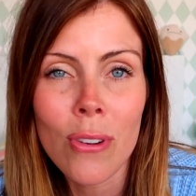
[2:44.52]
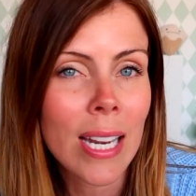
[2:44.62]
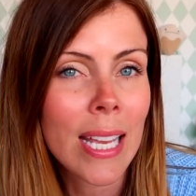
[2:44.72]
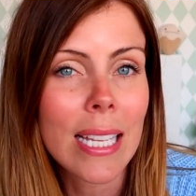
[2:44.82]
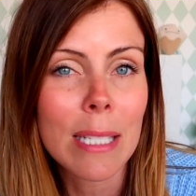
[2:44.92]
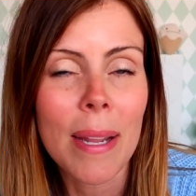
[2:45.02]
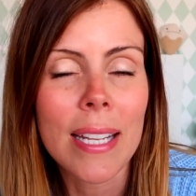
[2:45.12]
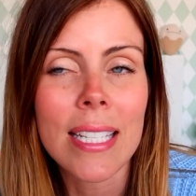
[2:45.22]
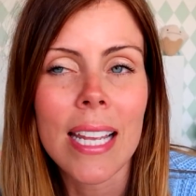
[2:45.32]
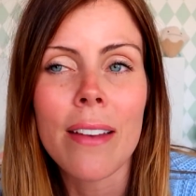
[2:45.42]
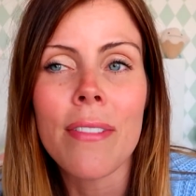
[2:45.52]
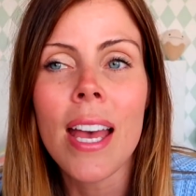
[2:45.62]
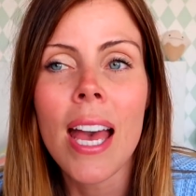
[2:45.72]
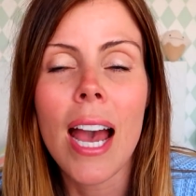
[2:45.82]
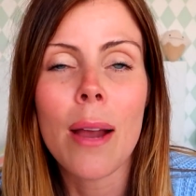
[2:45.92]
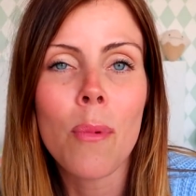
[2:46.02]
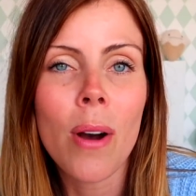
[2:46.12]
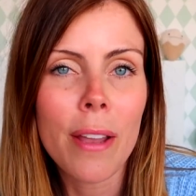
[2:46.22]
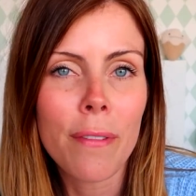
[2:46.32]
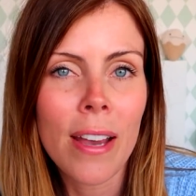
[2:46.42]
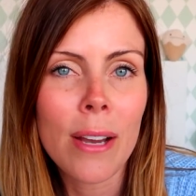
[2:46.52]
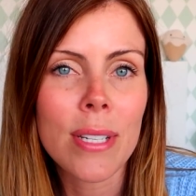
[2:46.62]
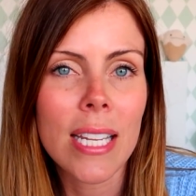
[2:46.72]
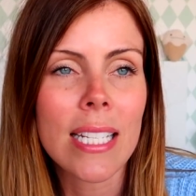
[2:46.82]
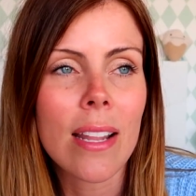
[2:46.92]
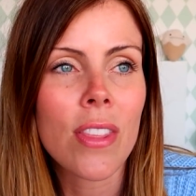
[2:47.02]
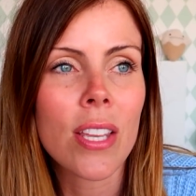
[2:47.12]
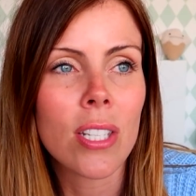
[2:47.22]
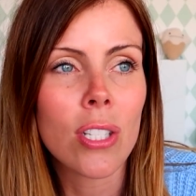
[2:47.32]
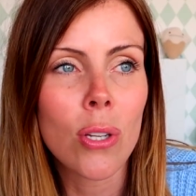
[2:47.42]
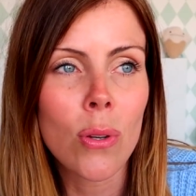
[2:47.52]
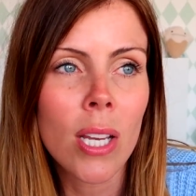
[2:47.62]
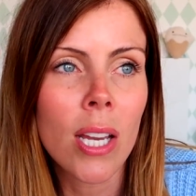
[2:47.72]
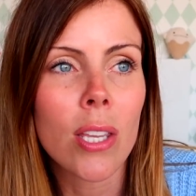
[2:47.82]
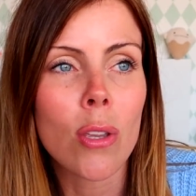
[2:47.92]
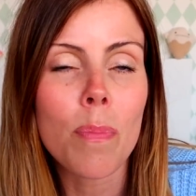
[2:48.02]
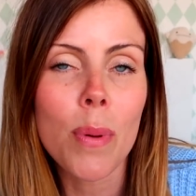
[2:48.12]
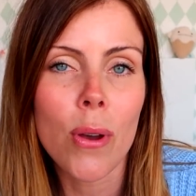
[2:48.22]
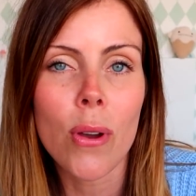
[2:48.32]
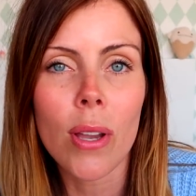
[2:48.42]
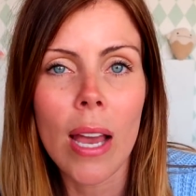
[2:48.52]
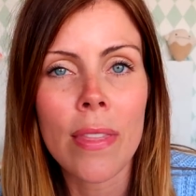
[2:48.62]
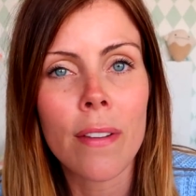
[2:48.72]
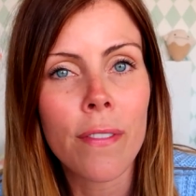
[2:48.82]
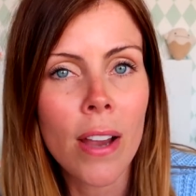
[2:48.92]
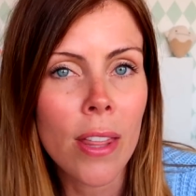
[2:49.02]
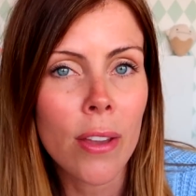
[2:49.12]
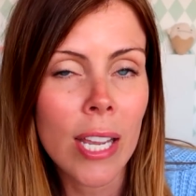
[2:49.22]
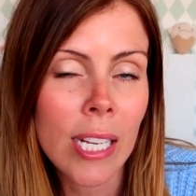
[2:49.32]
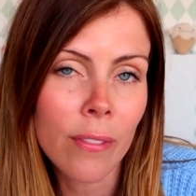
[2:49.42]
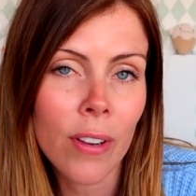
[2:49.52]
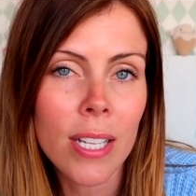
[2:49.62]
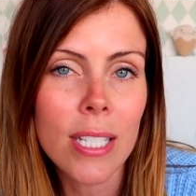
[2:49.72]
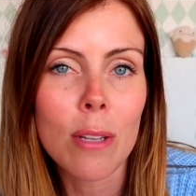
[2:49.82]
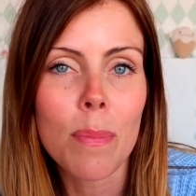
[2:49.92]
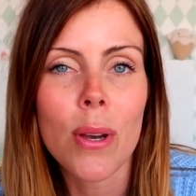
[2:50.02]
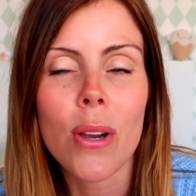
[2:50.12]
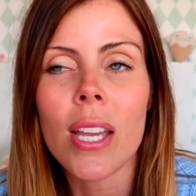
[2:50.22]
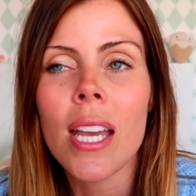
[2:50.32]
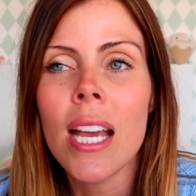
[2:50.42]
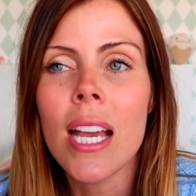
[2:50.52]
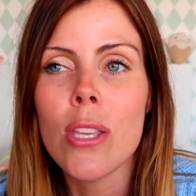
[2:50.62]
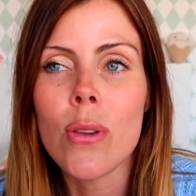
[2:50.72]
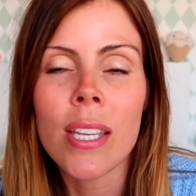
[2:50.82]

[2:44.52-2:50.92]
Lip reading: really expensive. And what I found is the sooner you book and the further in advance you book, you